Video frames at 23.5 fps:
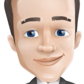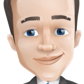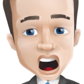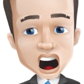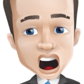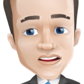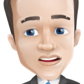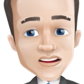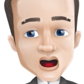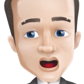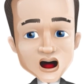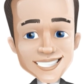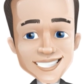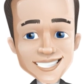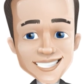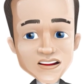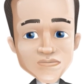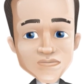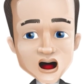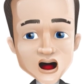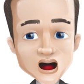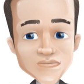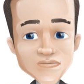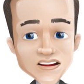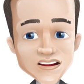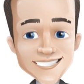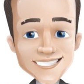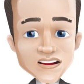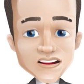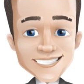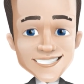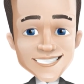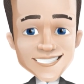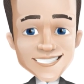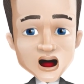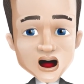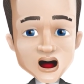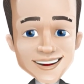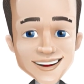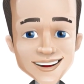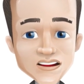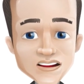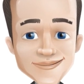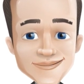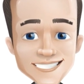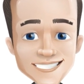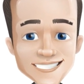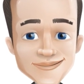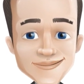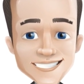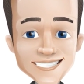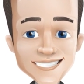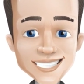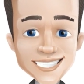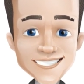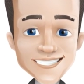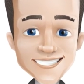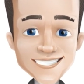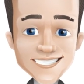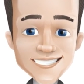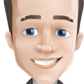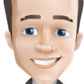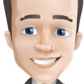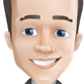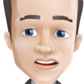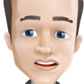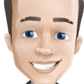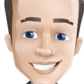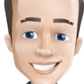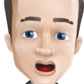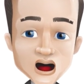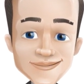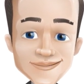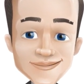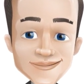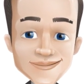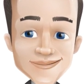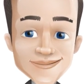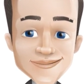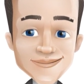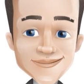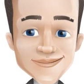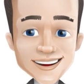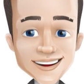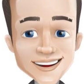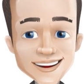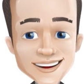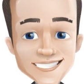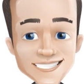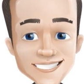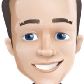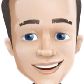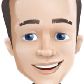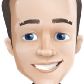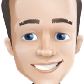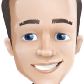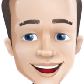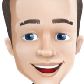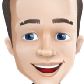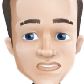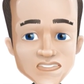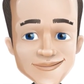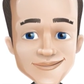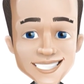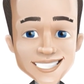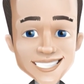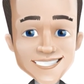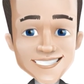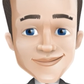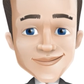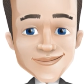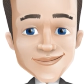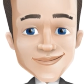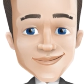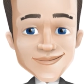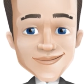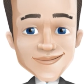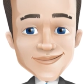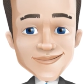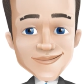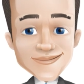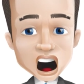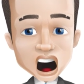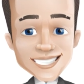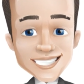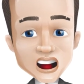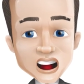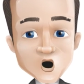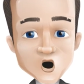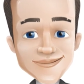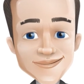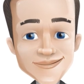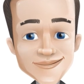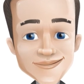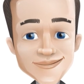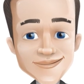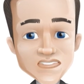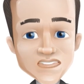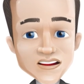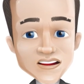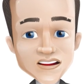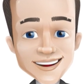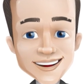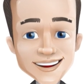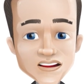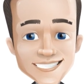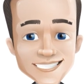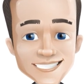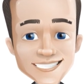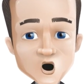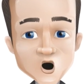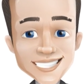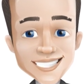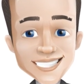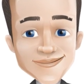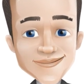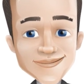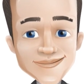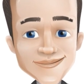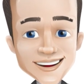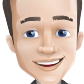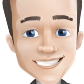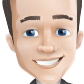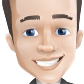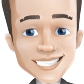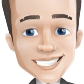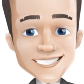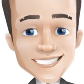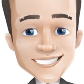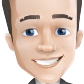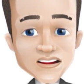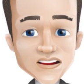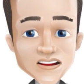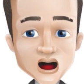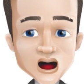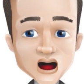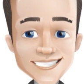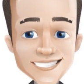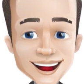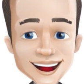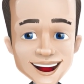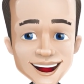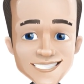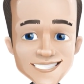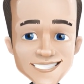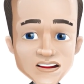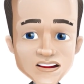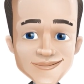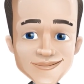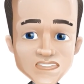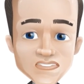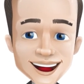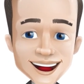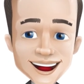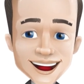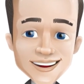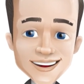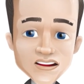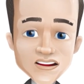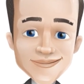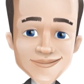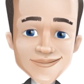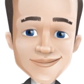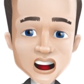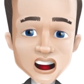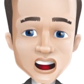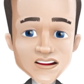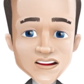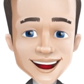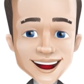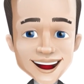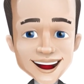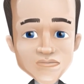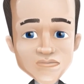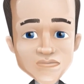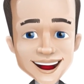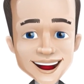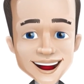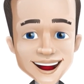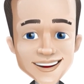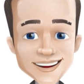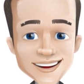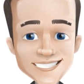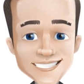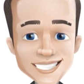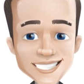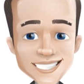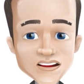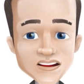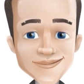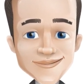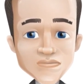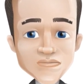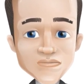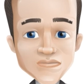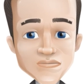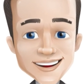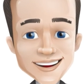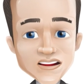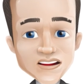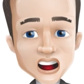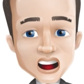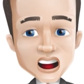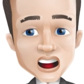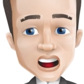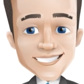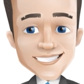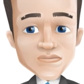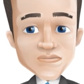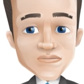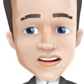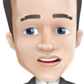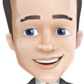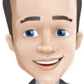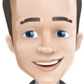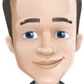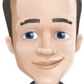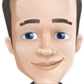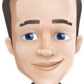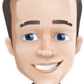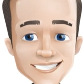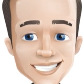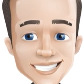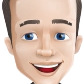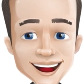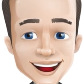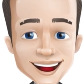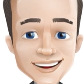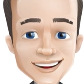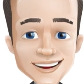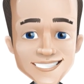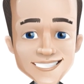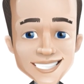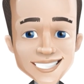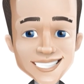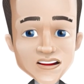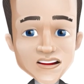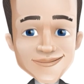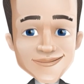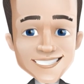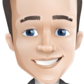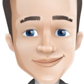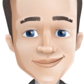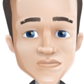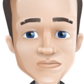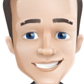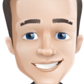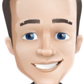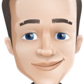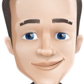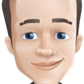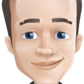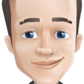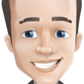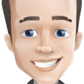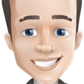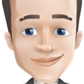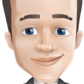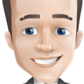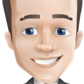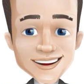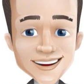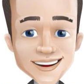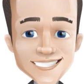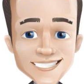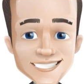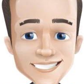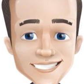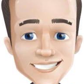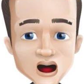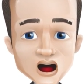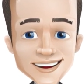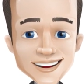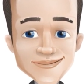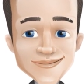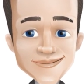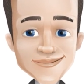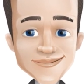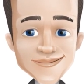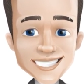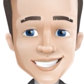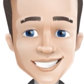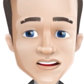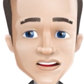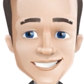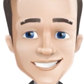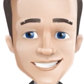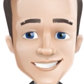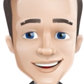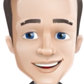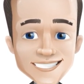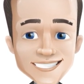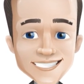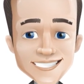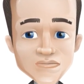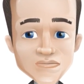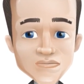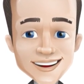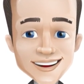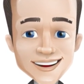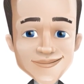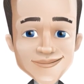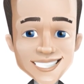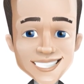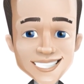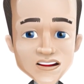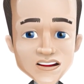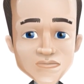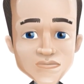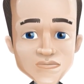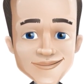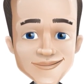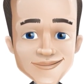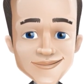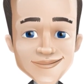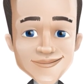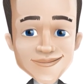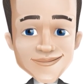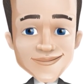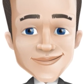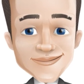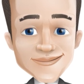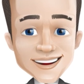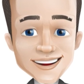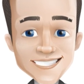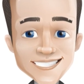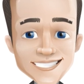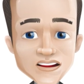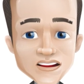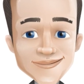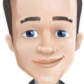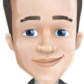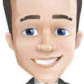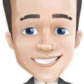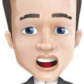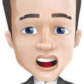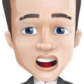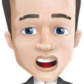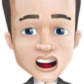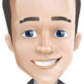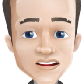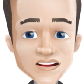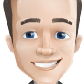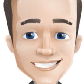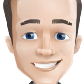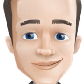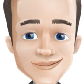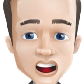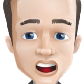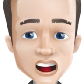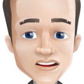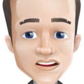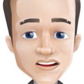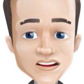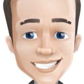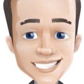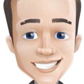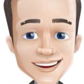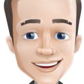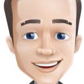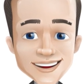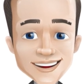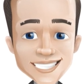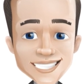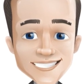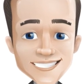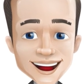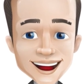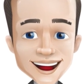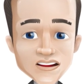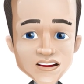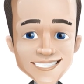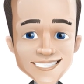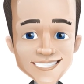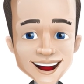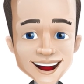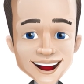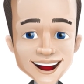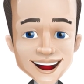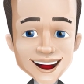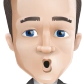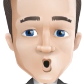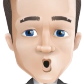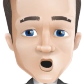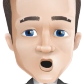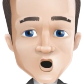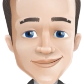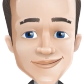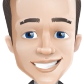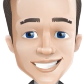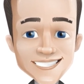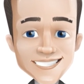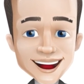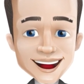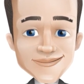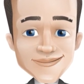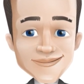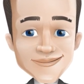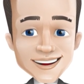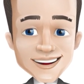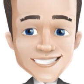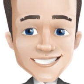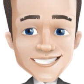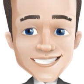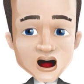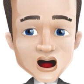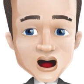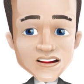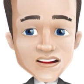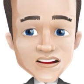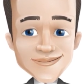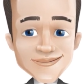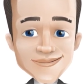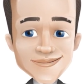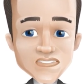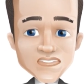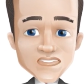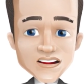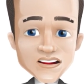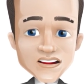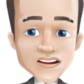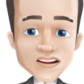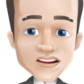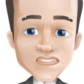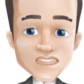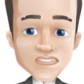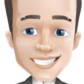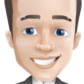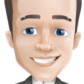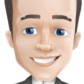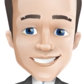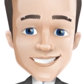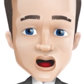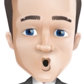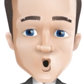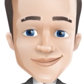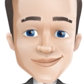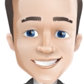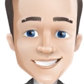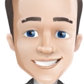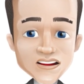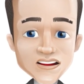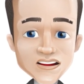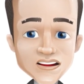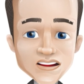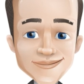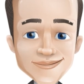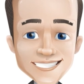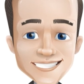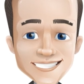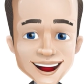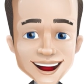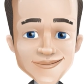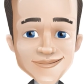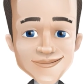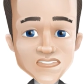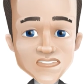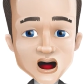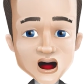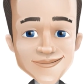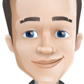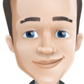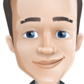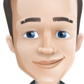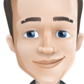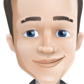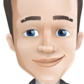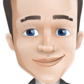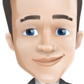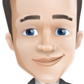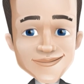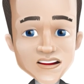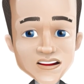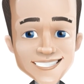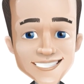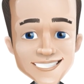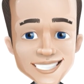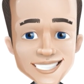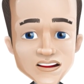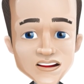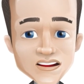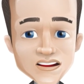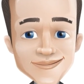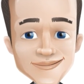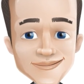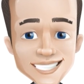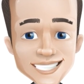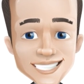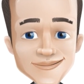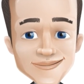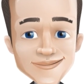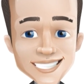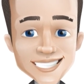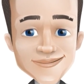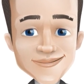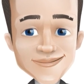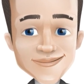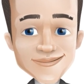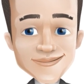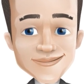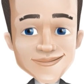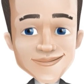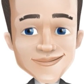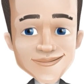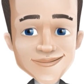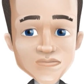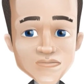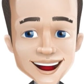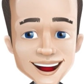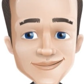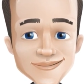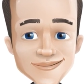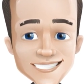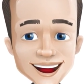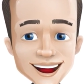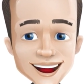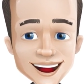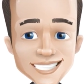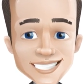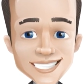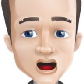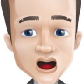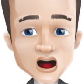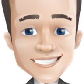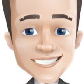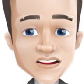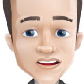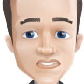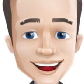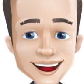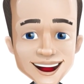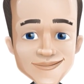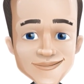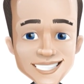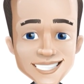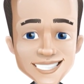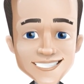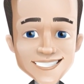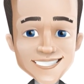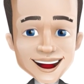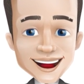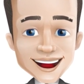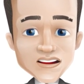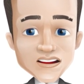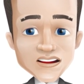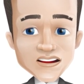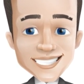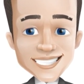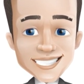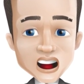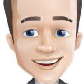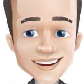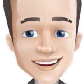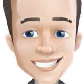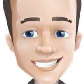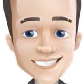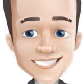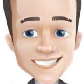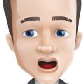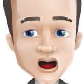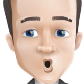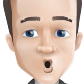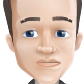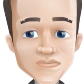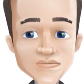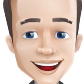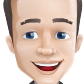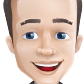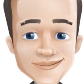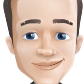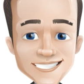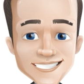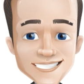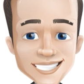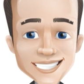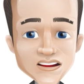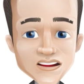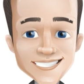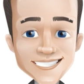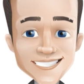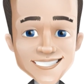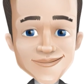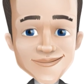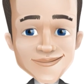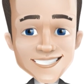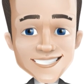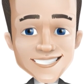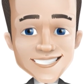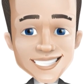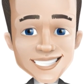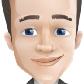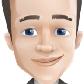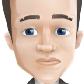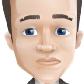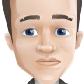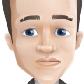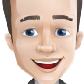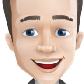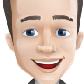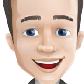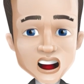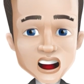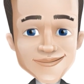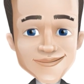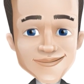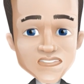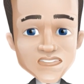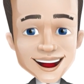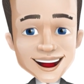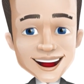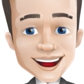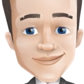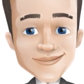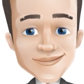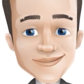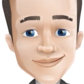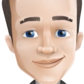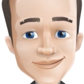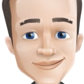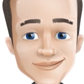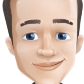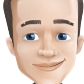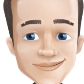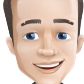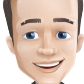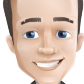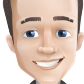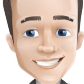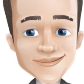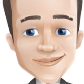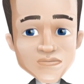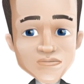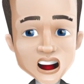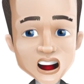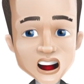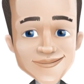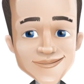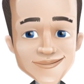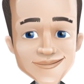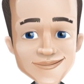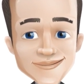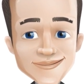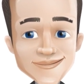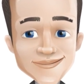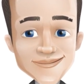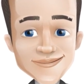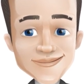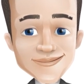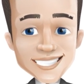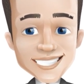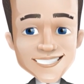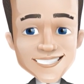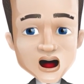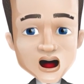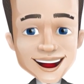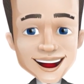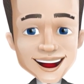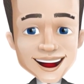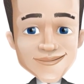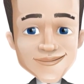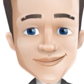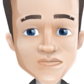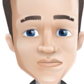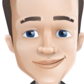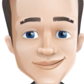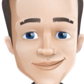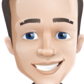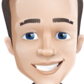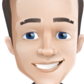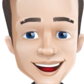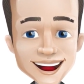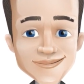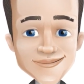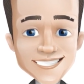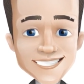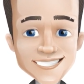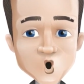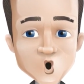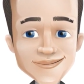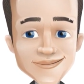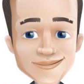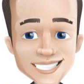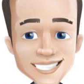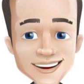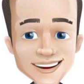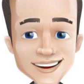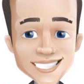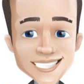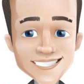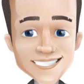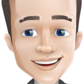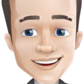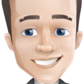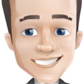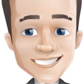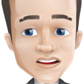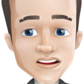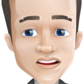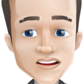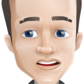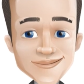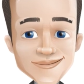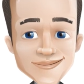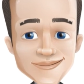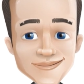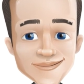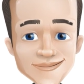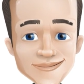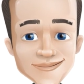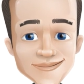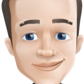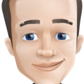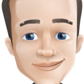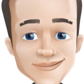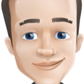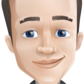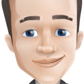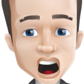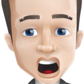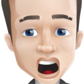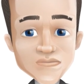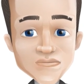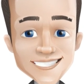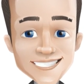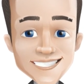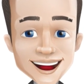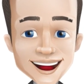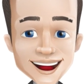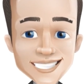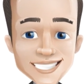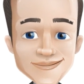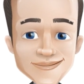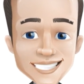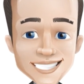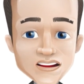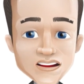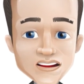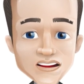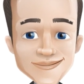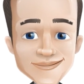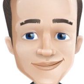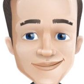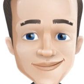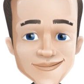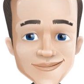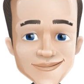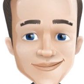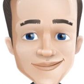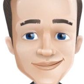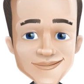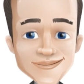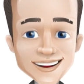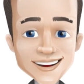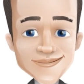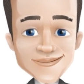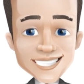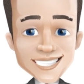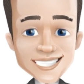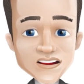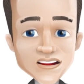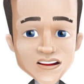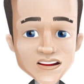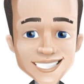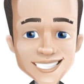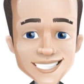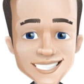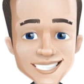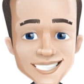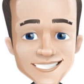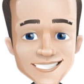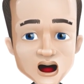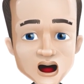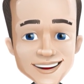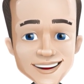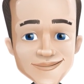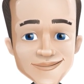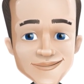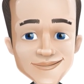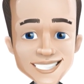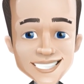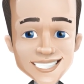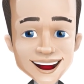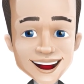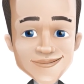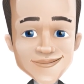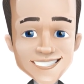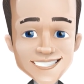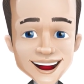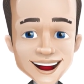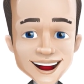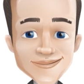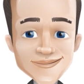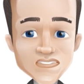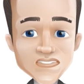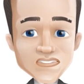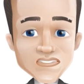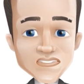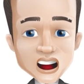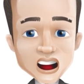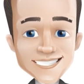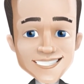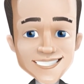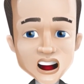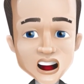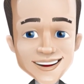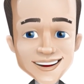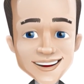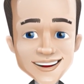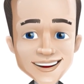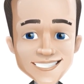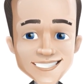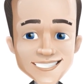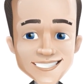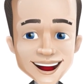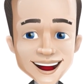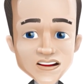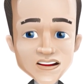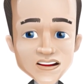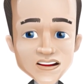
There are a number of investment securities that are considered to be safe havens. Gold. For years, gold has been considered a store of value. As a physical commodity, it cannot be printed like money, and its value is not impacted by interest rates decisions made by government. Because gold has historically maintained its value over time, it serves as a form of insurance against adverse economic events. When an adverse event occurs that lingers for a while, investors tend to pile their funds into gold, which drives up the price due to increased demand. Treasury bills. These debit securities are backed by a full faith and credit